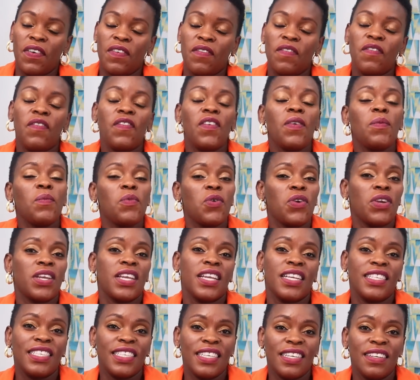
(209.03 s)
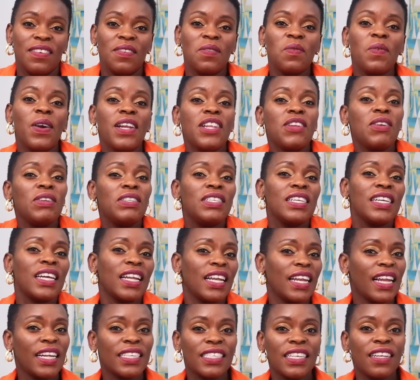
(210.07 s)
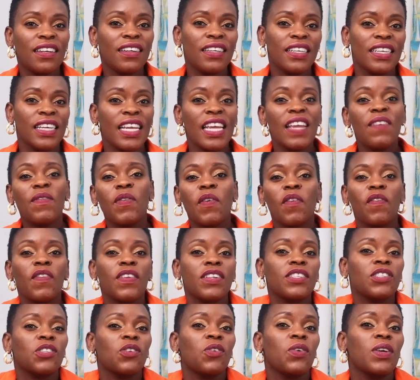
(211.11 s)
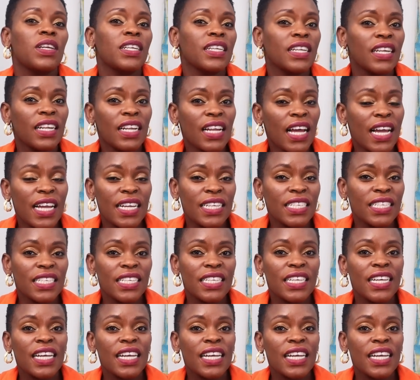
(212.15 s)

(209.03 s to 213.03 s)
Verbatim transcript: from your kitchen when you're decluttering, if you feel so inclined,